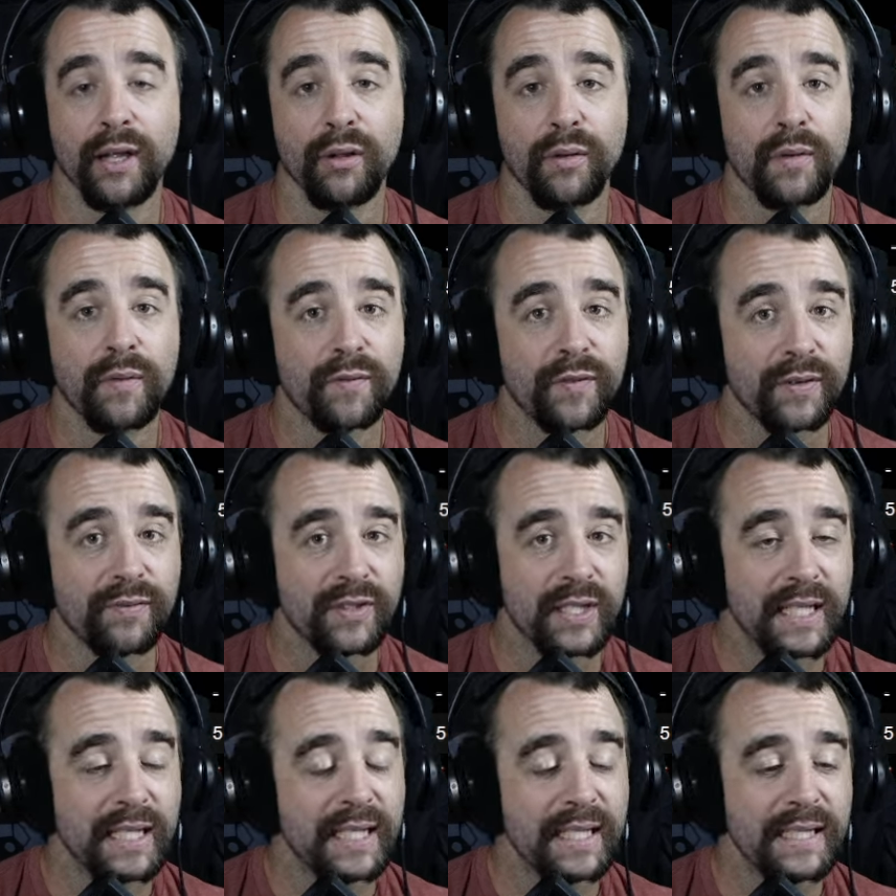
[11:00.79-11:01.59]

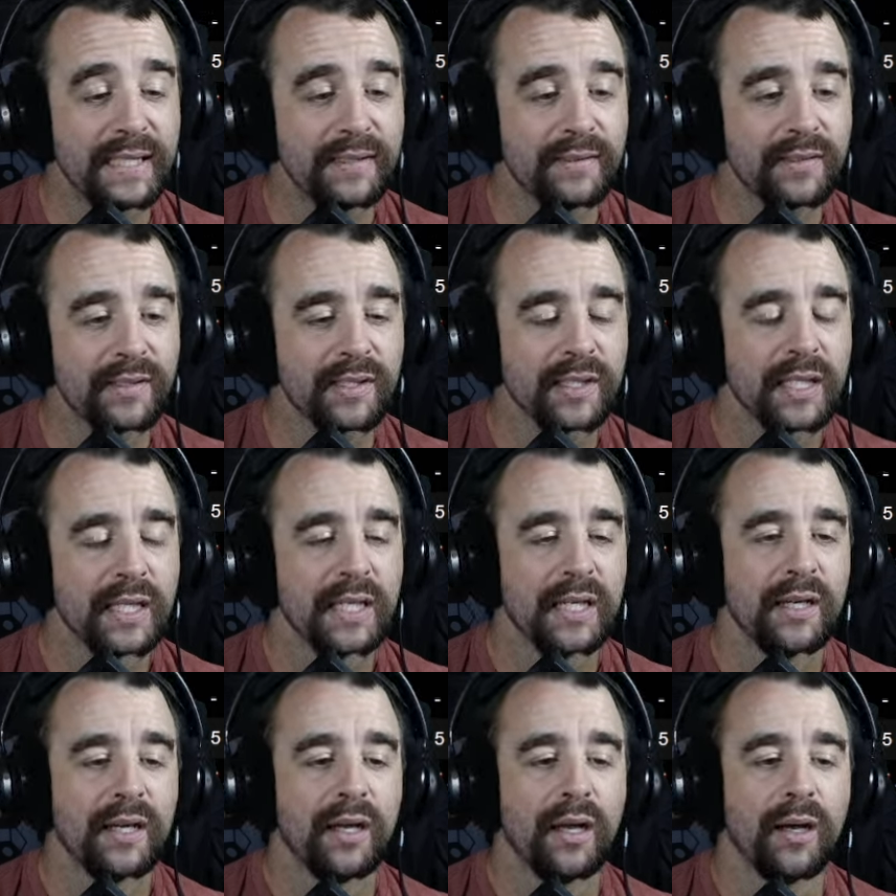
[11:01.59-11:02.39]
15s.
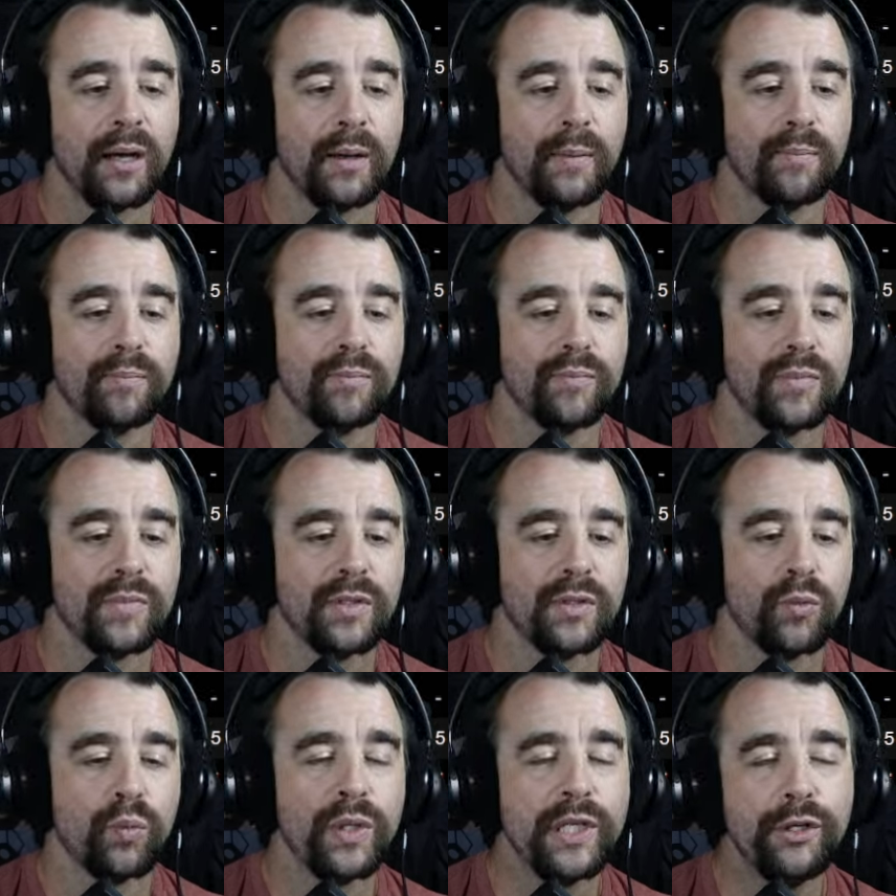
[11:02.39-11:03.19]

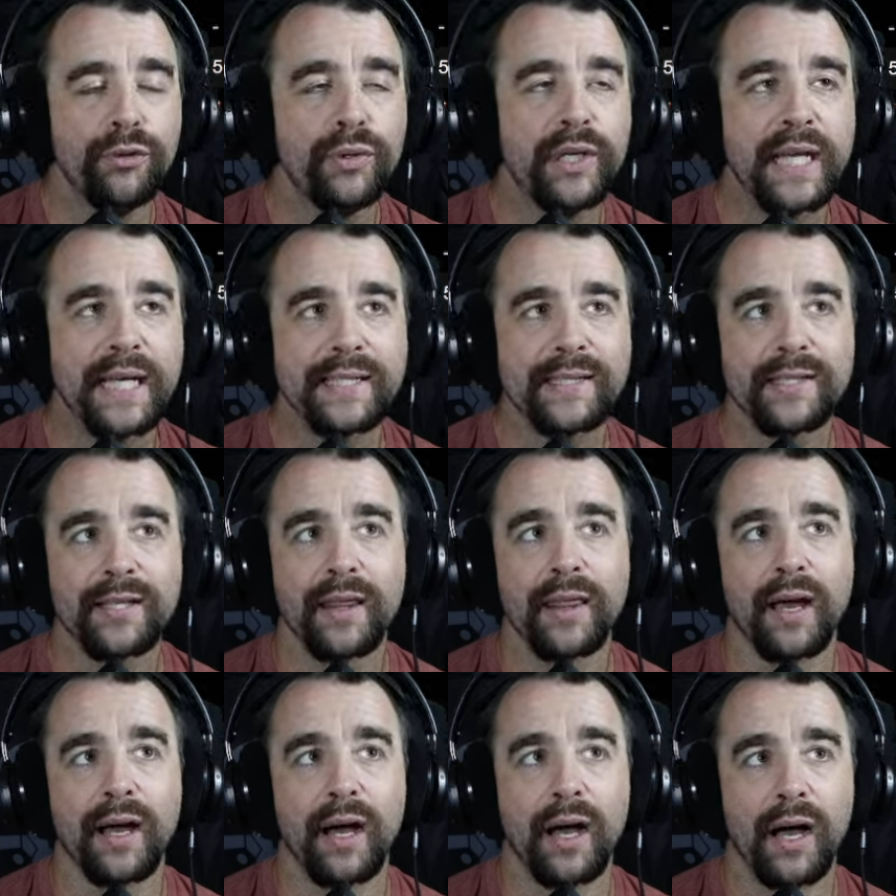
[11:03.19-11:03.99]
When you get to the
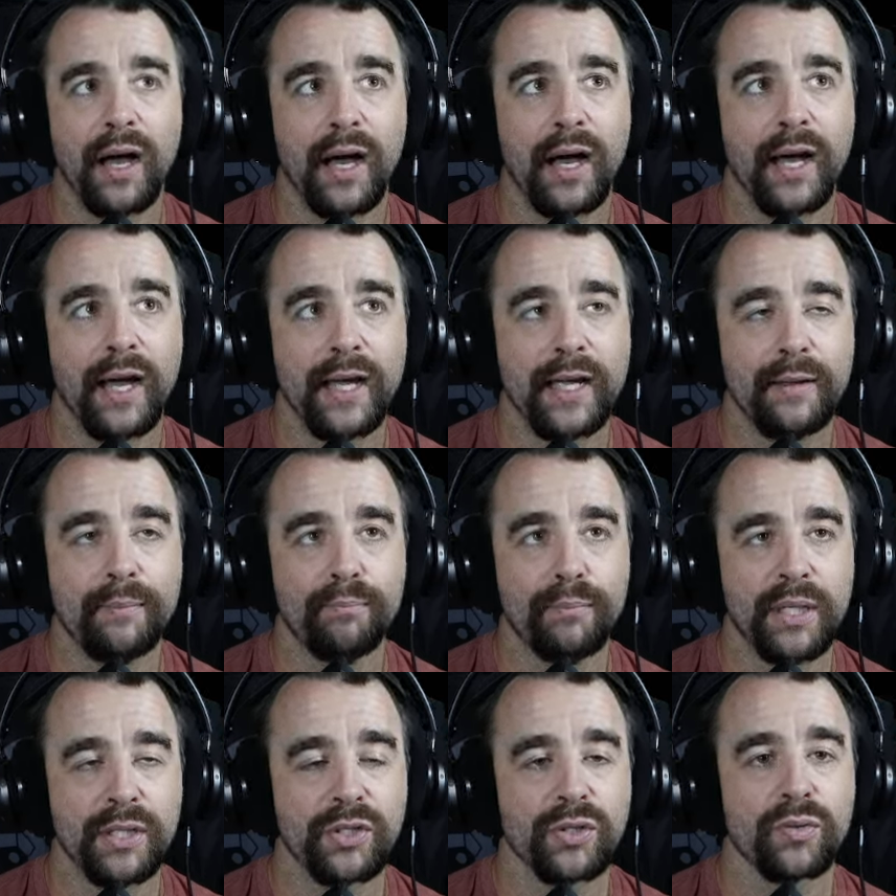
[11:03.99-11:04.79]
high
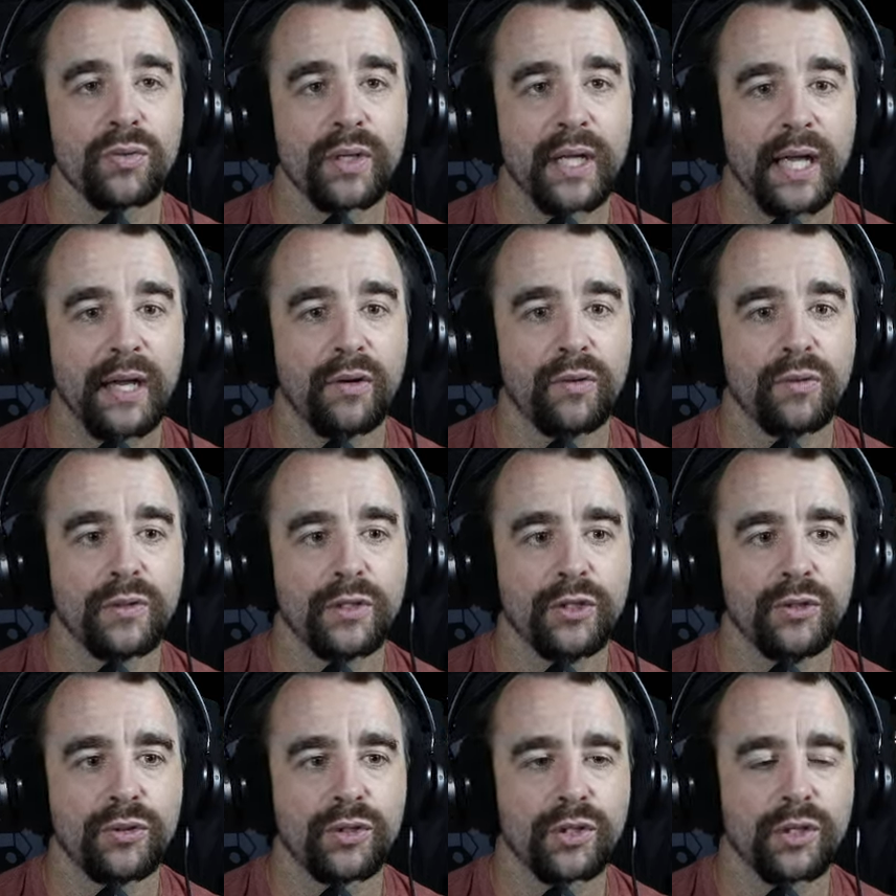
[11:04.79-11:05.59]
missile count, you
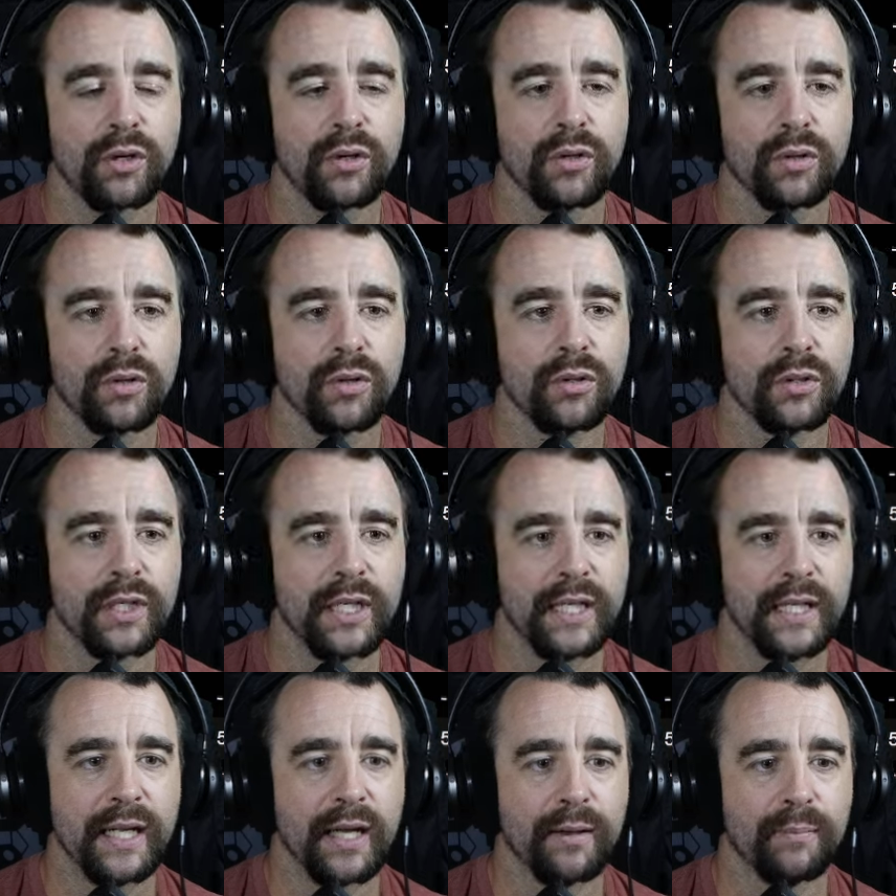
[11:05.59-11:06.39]
start looking
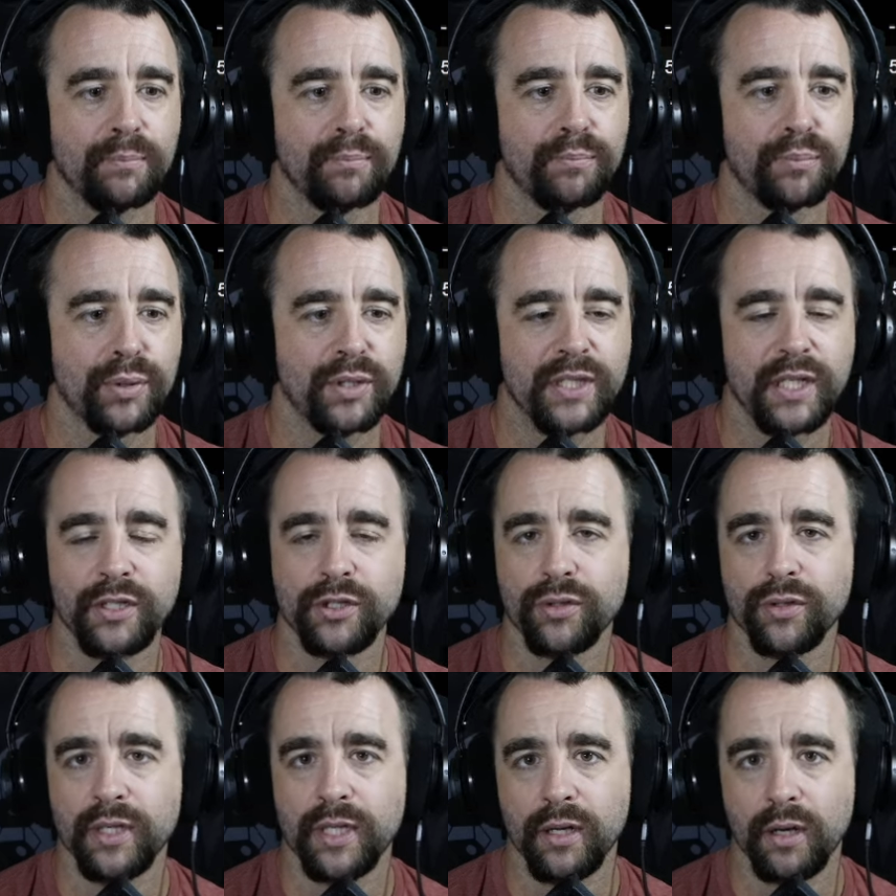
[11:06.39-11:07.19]
at
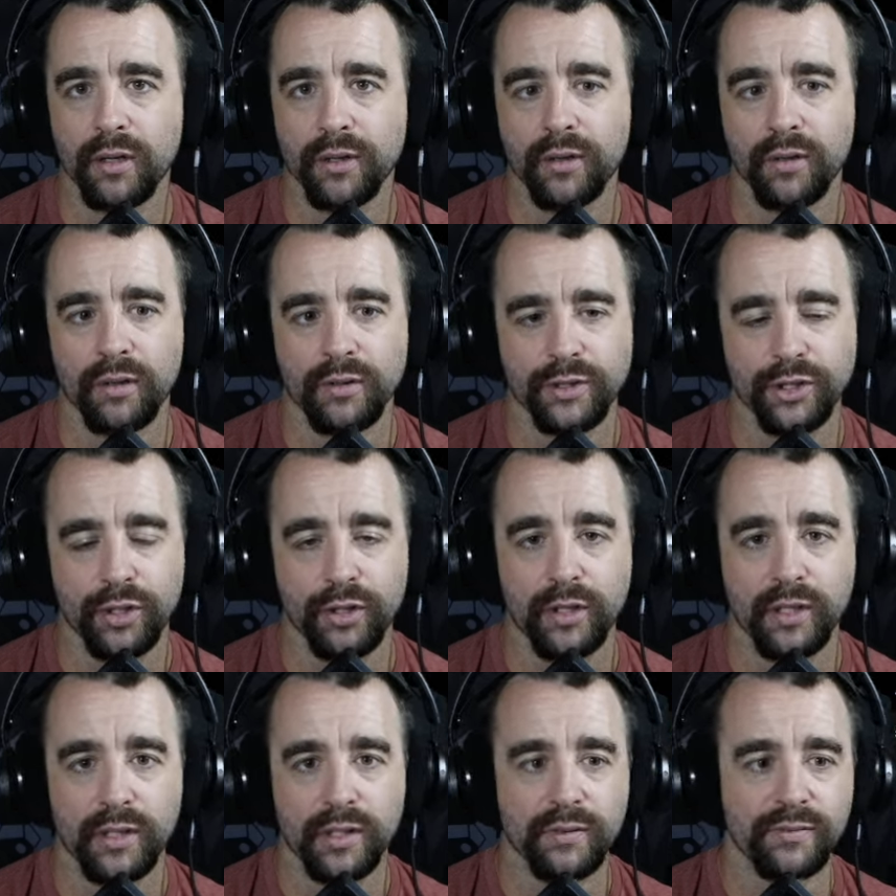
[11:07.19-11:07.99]
potentially other
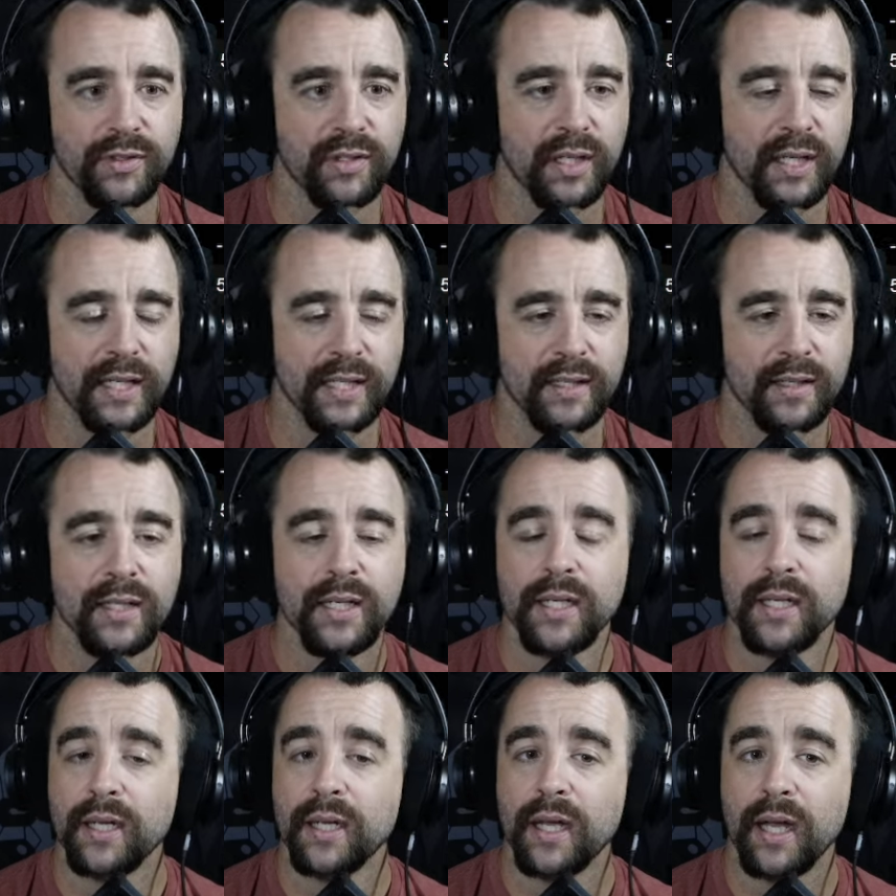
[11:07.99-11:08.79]
alternatives like
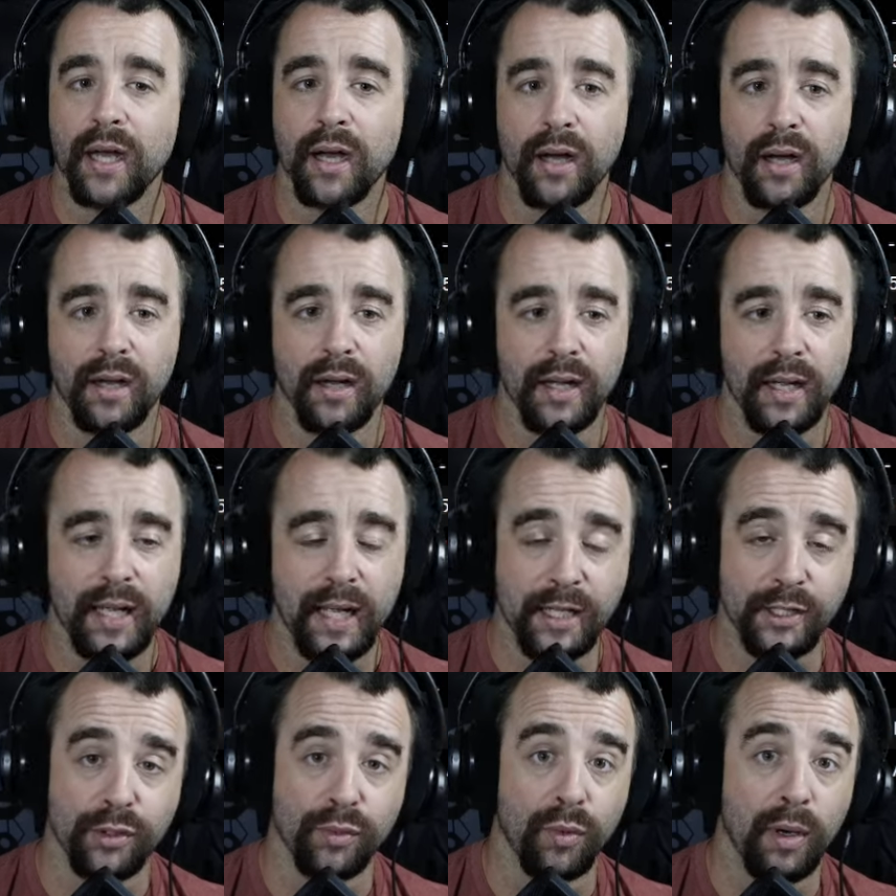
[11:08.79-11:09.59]

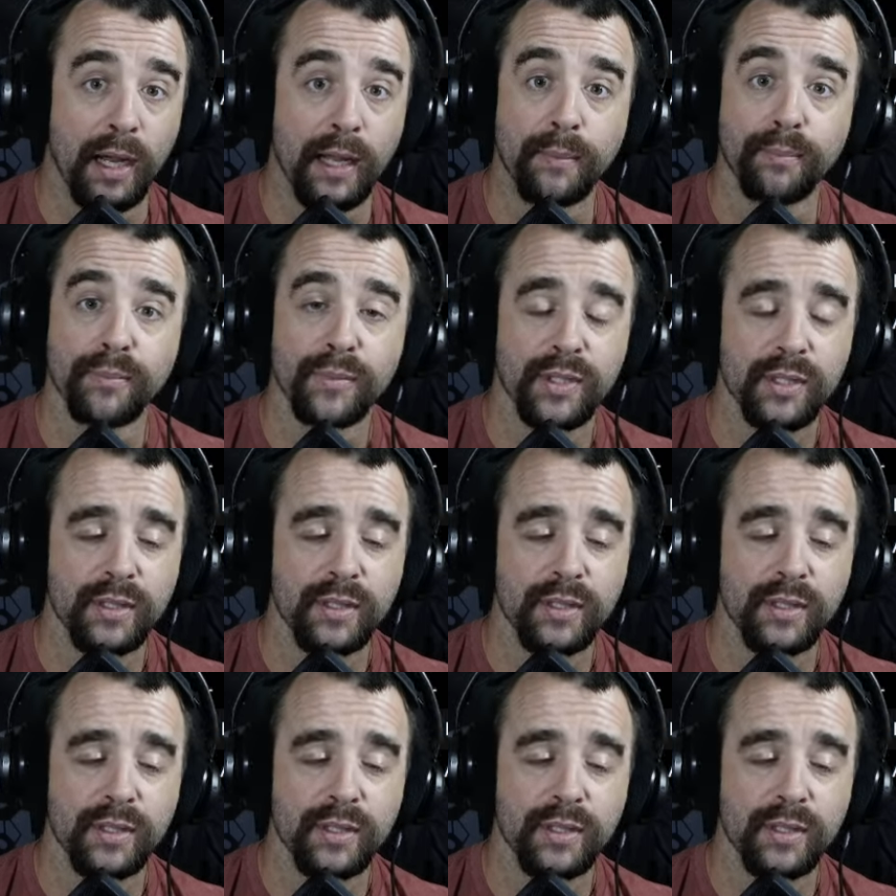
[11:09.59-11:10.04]
SRMs,